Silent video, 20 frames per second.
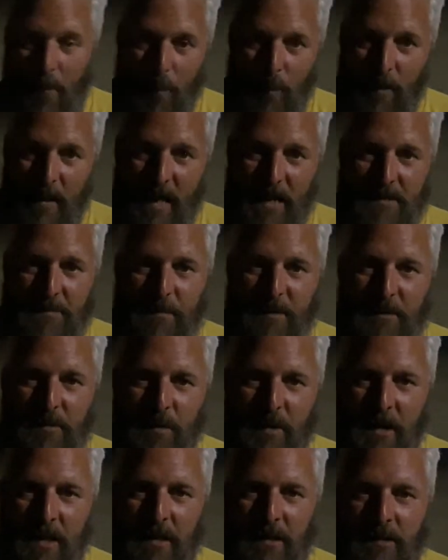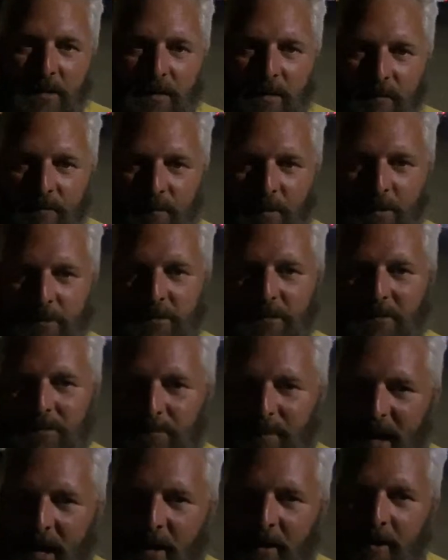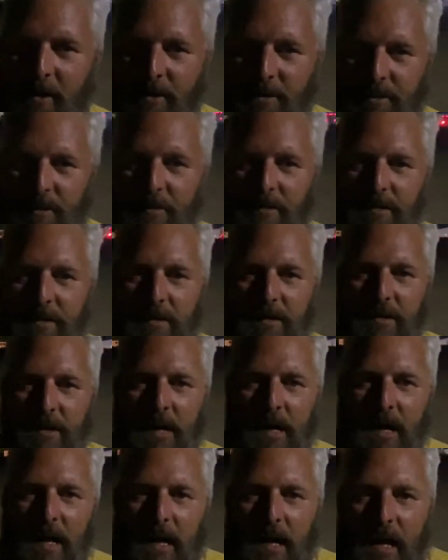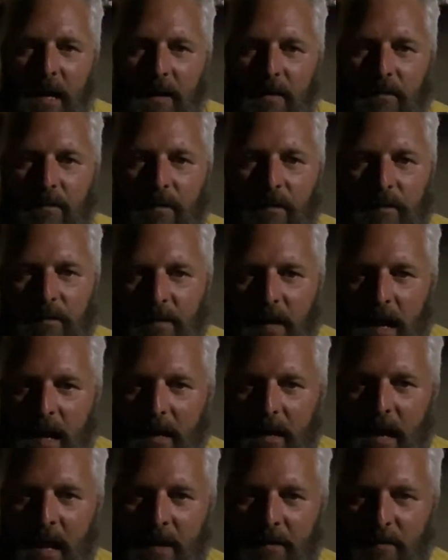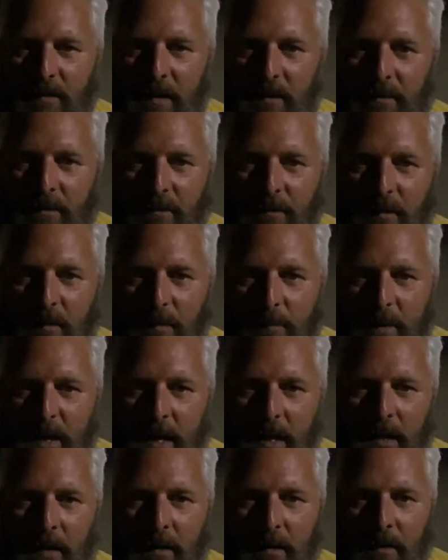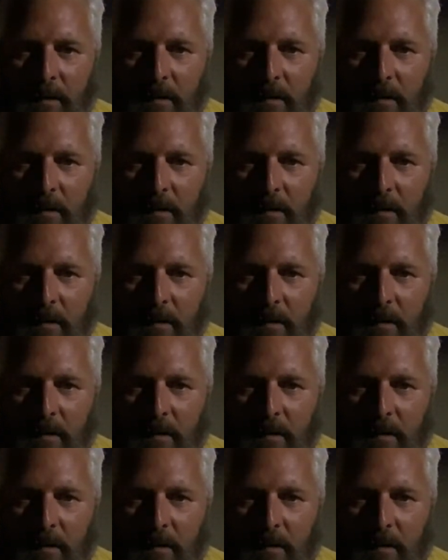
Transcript: Well, that's between first responder and Jersey J, I guess. Has nothing to do with me.